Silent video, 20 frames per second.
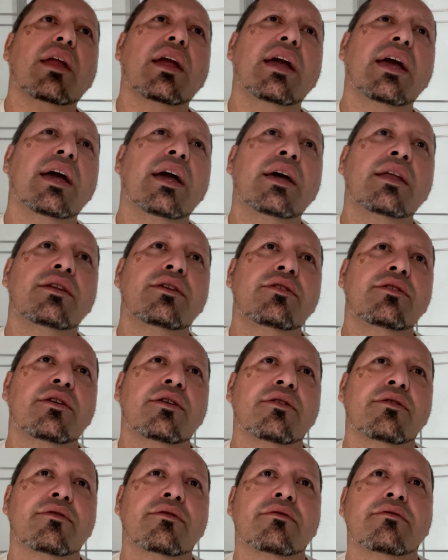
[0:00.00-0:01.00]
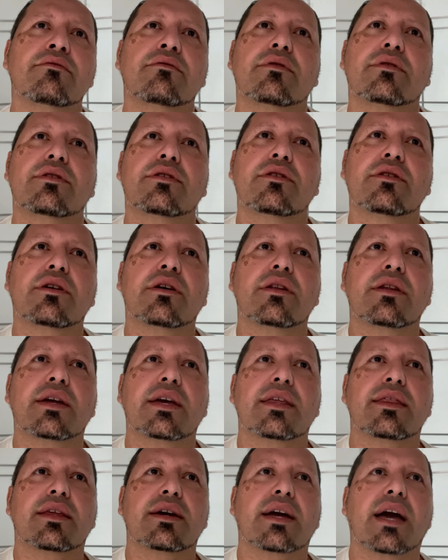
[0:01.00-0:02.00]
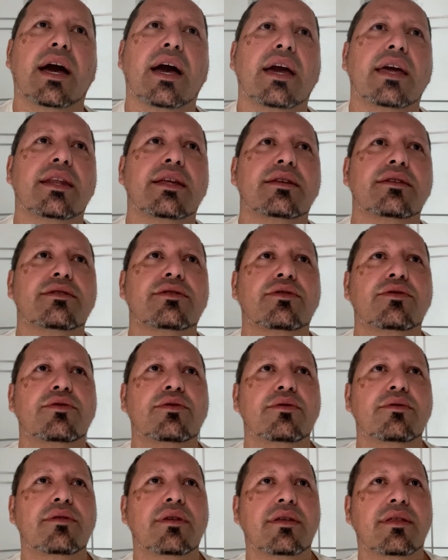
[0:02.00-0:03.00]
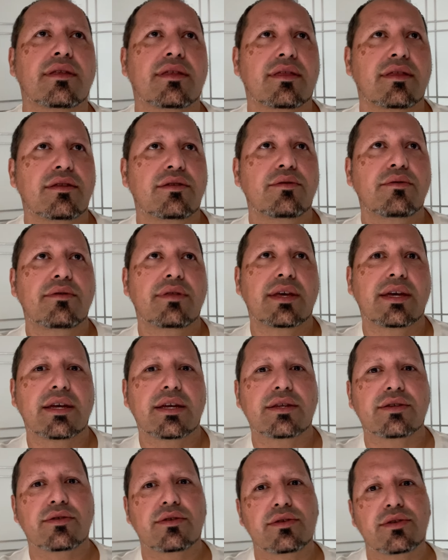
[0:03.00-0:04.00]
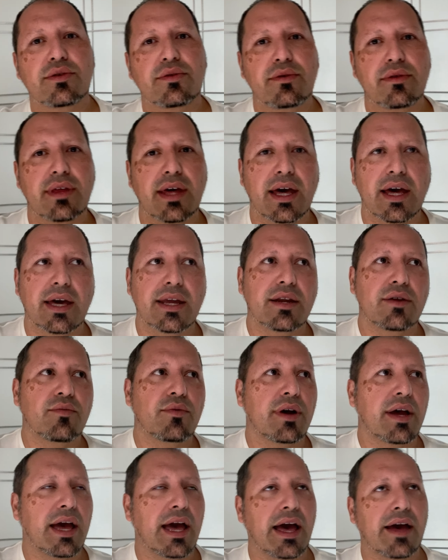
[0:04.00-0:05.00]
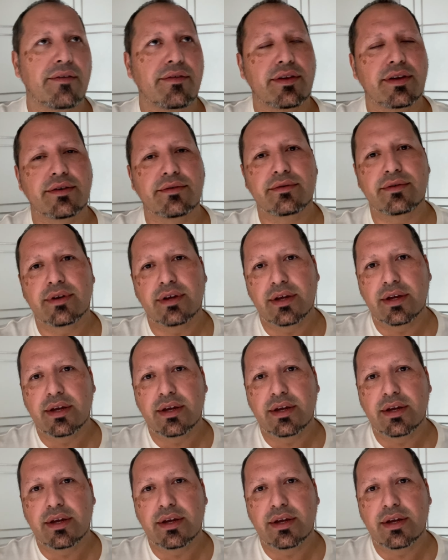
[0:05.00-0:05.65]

And you know, you're gonna get the guidance to do the do this or do that and what have you.